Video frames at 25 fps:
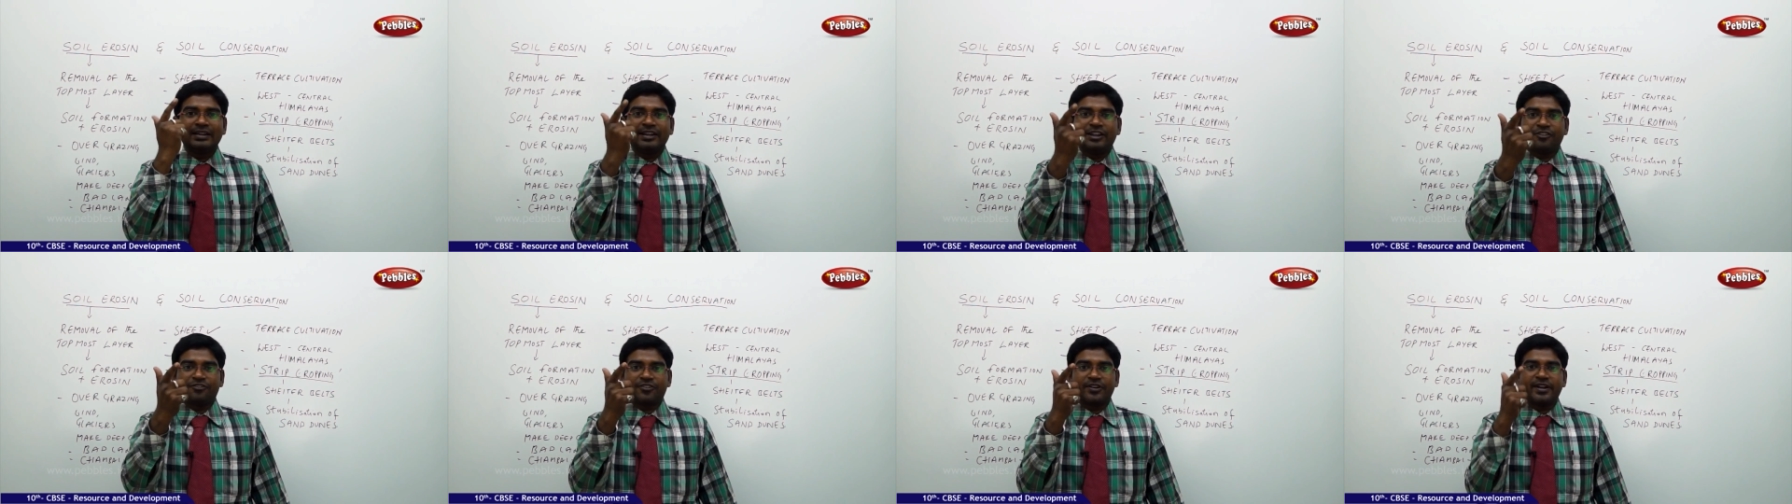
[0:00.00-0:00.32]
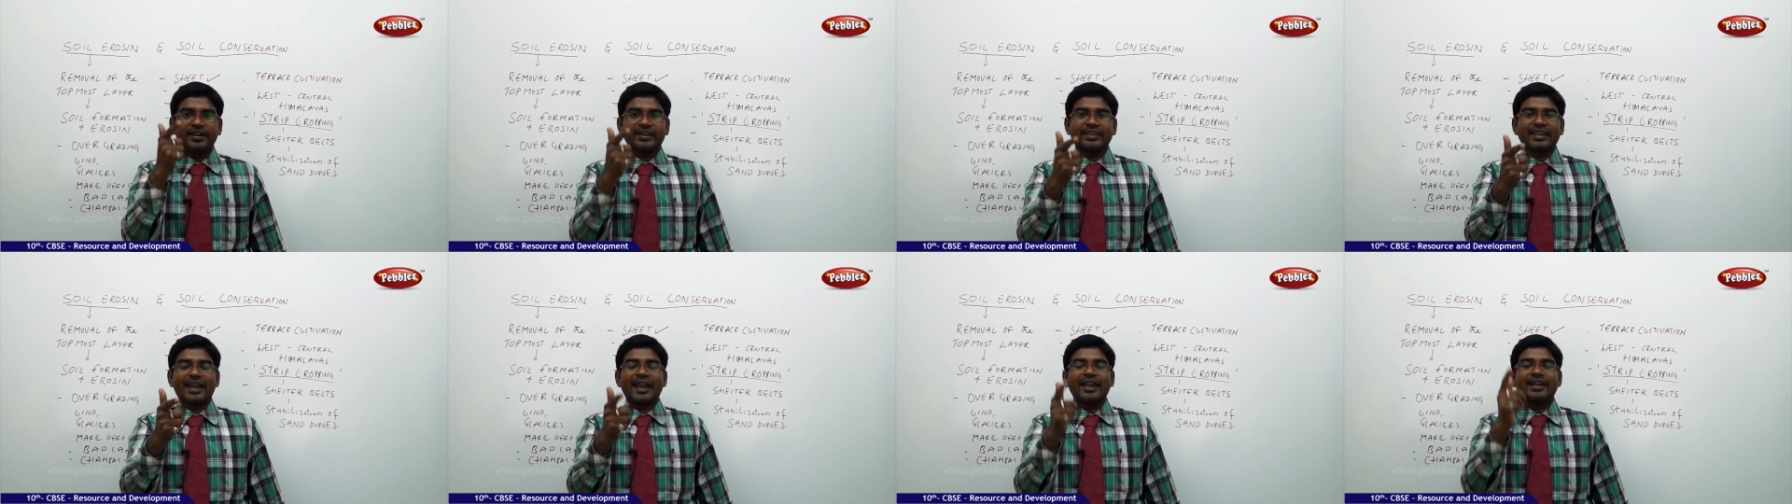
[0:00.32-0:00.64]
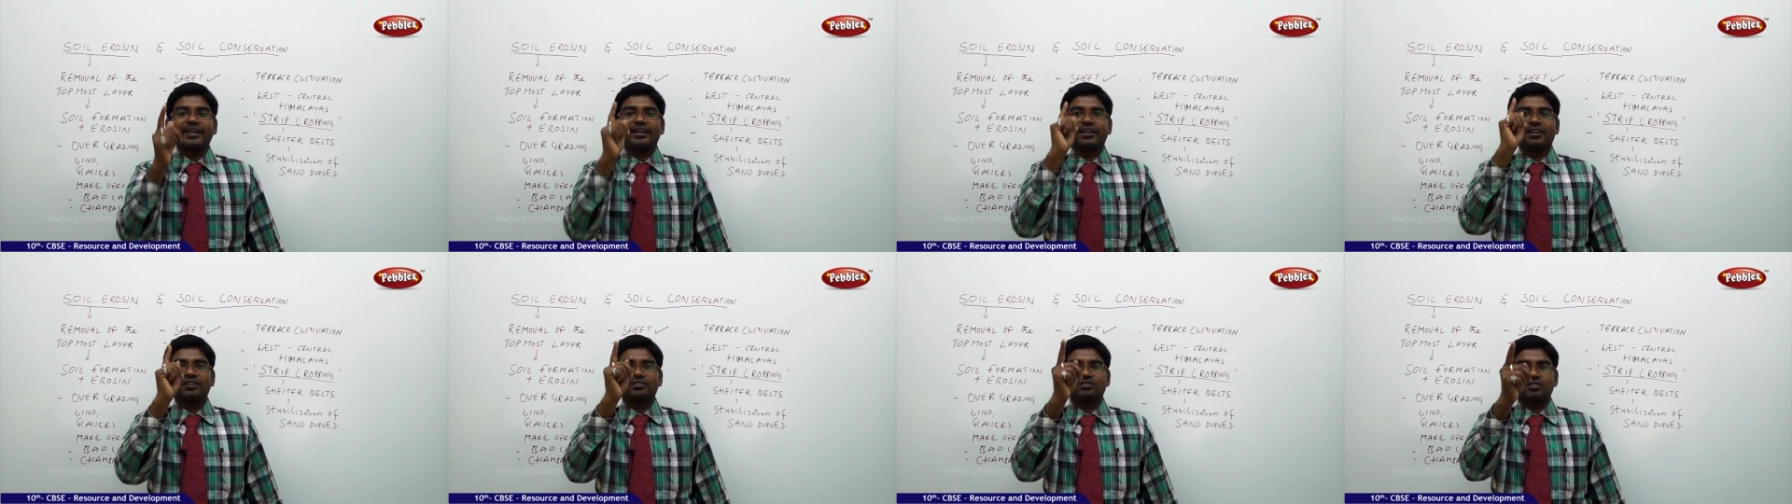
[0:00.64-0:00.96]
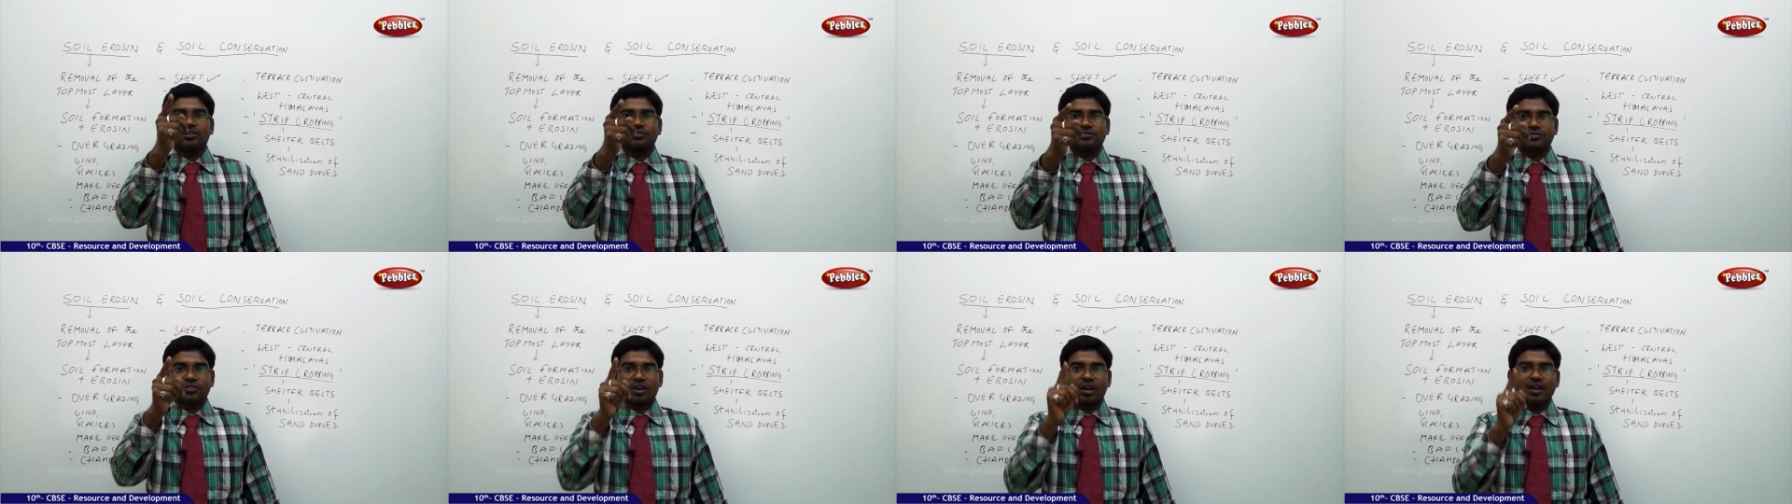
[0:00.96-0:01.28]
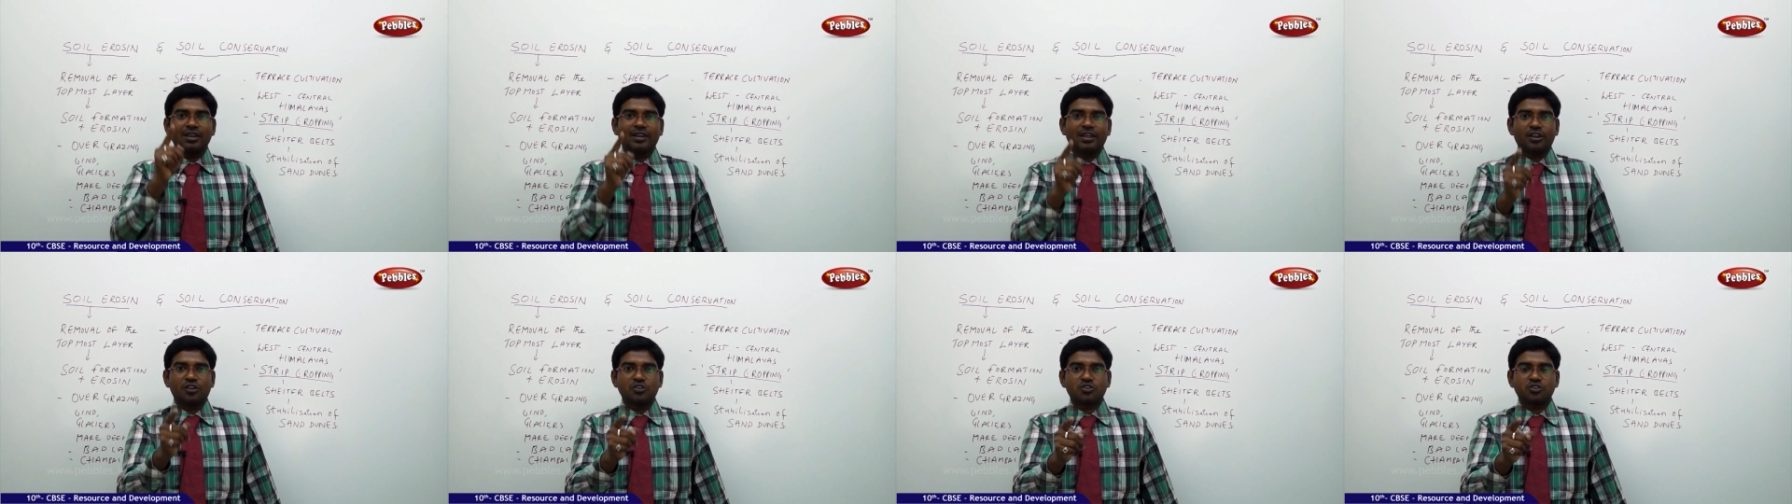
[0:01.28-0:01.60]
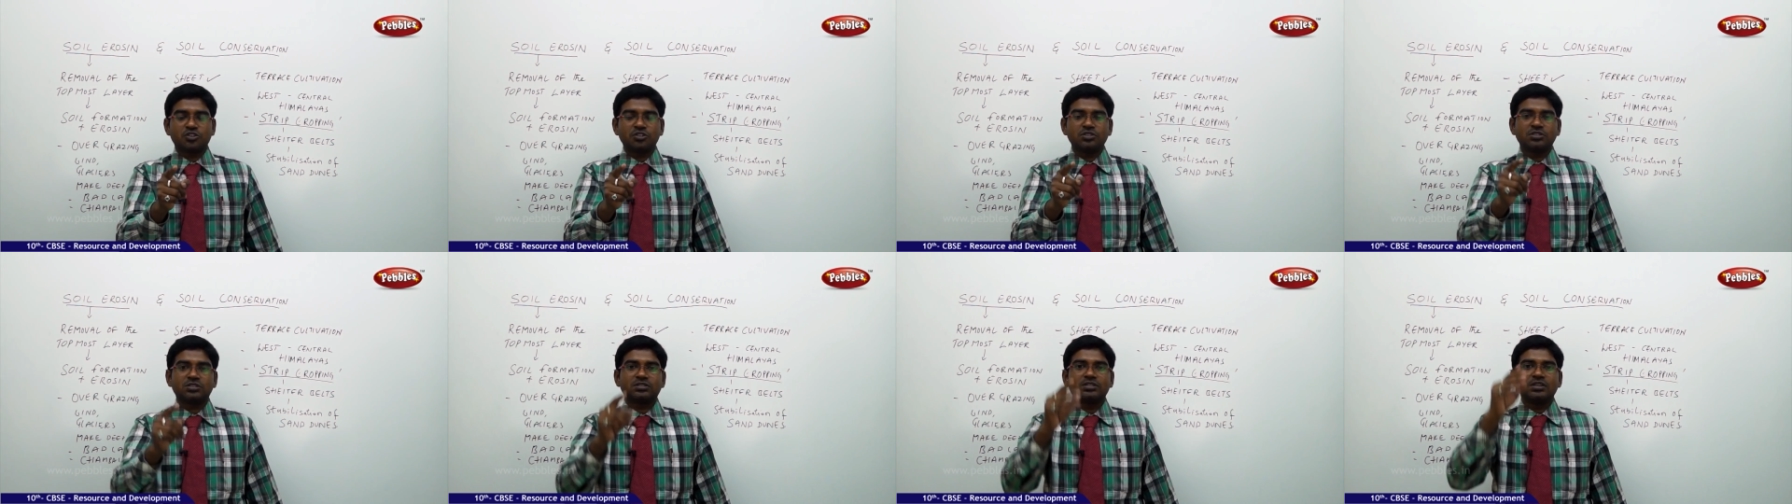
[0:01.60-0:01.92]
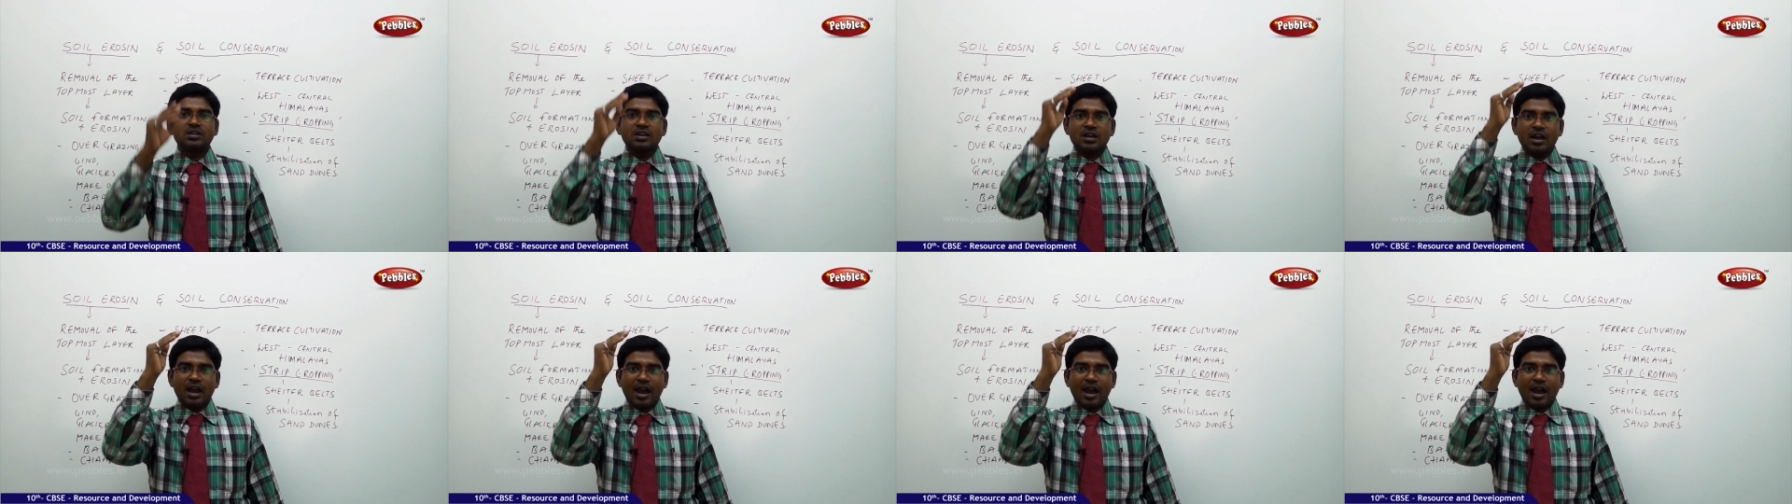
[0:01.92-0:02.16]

different categories of soil erosions